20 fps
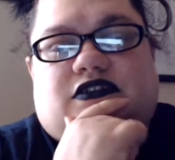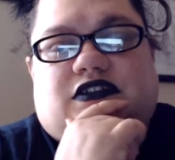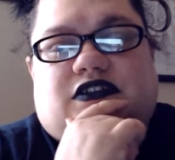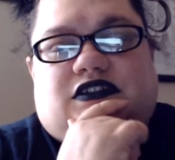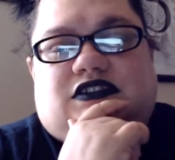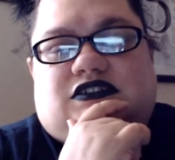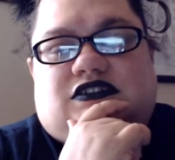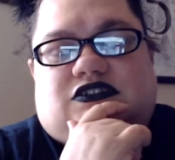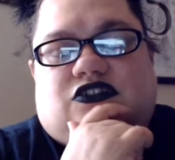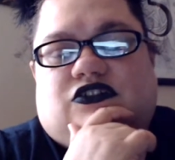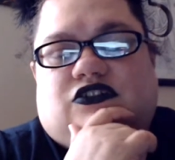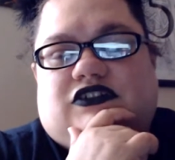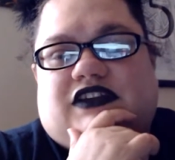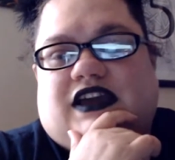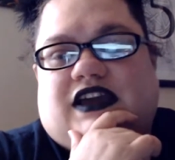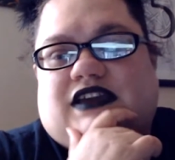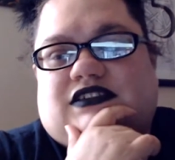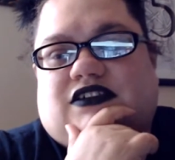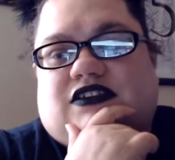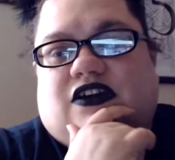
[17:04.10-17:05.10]
It doesn't hurt to
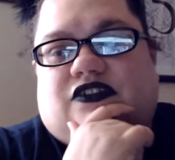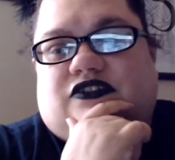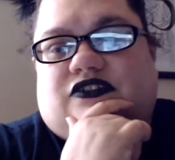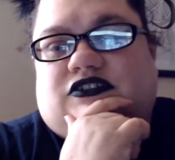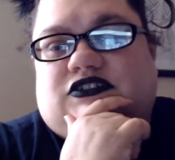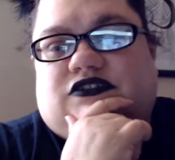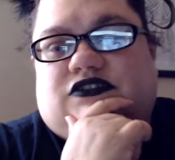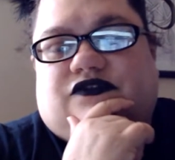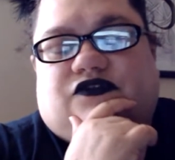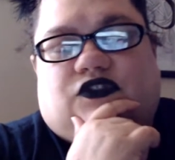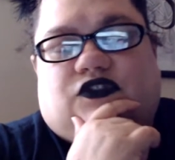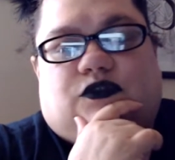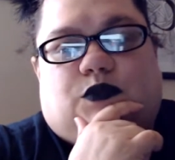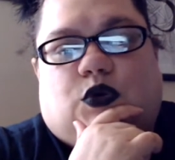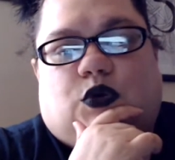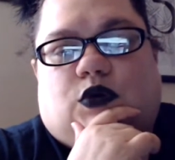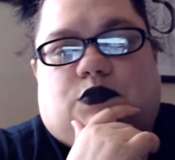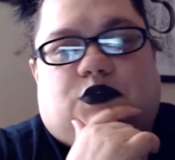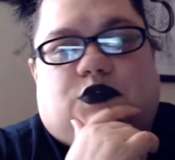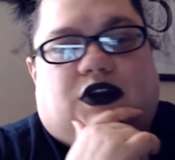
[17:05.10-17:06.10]
ask others for
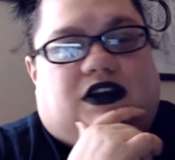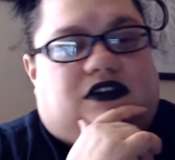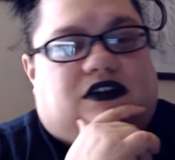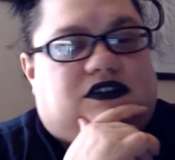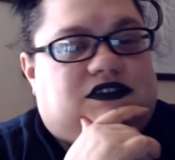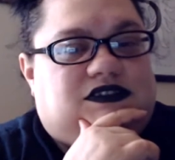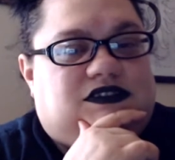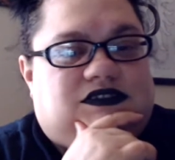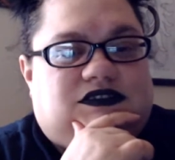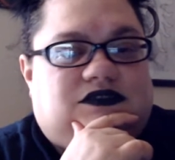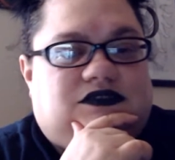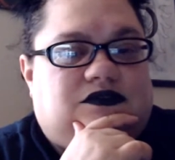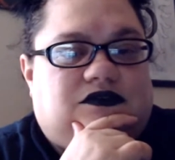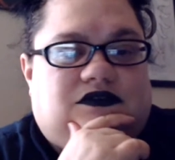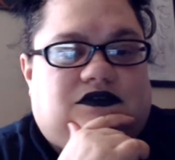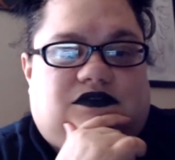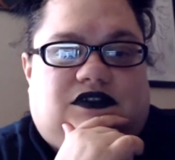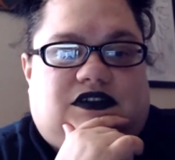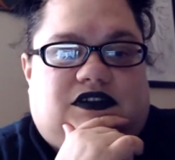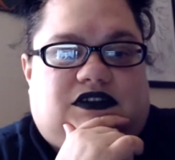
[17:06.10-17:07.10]
more prayers.
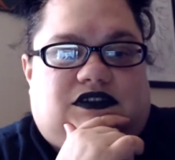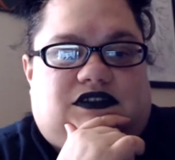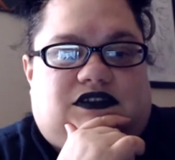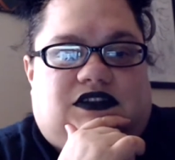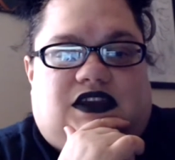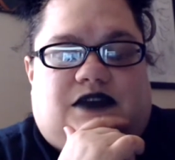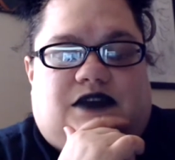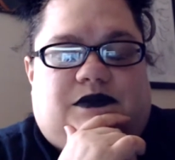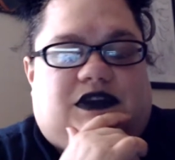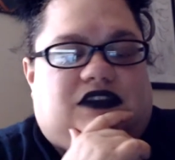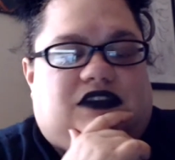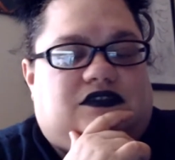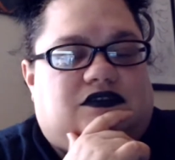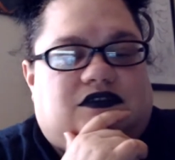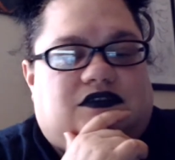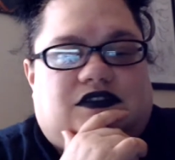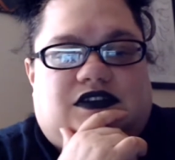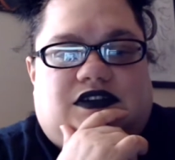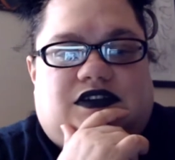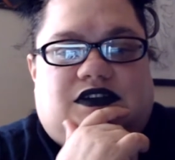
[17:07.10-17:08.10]
I mean,
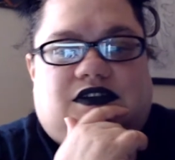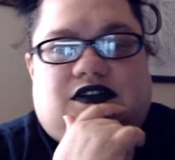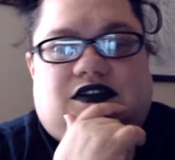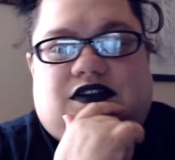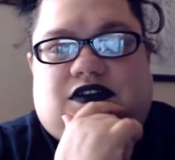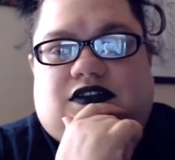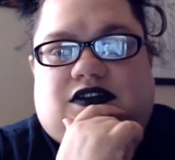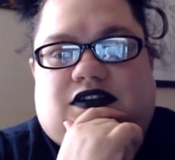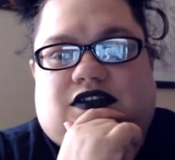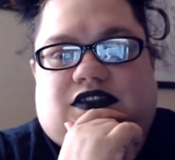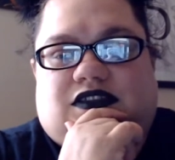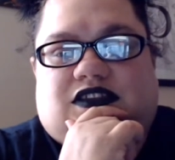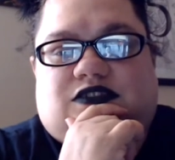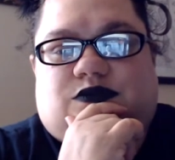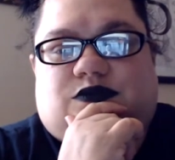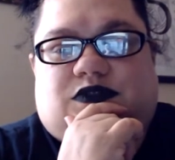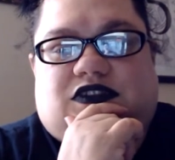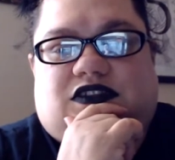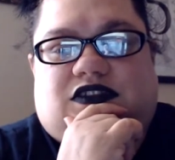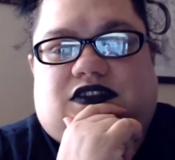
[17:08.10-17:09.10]
that's
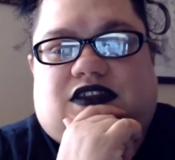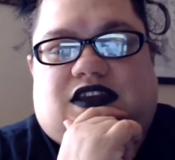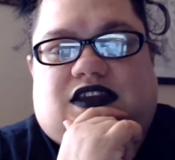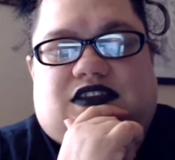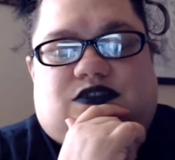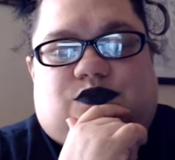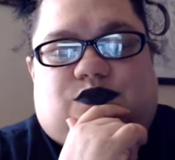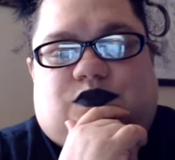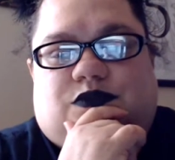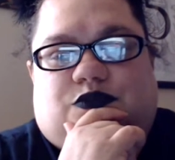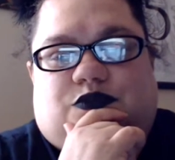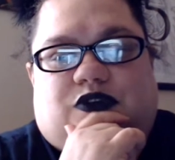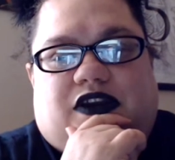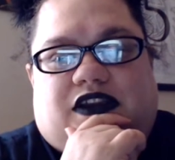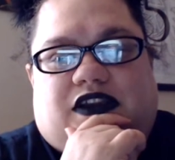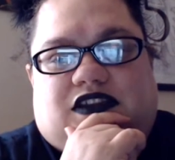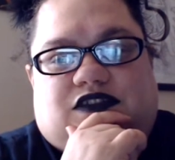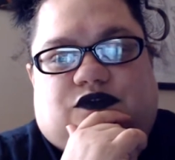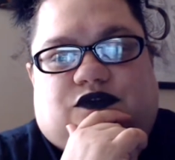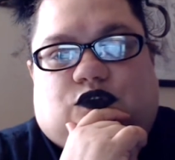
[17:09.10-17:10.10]
what
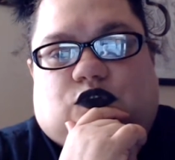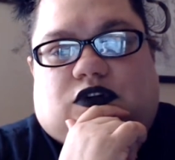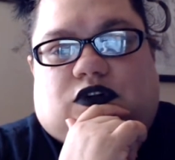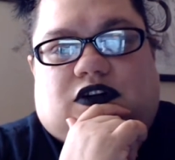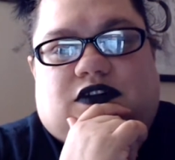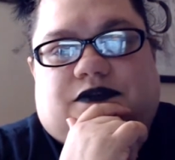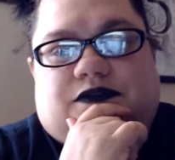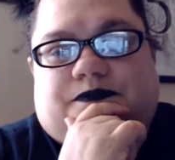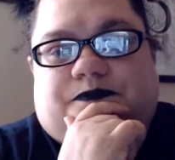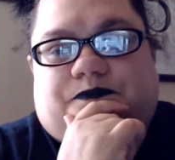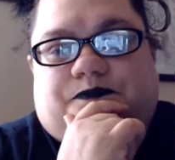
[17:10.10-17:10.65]
praying is for.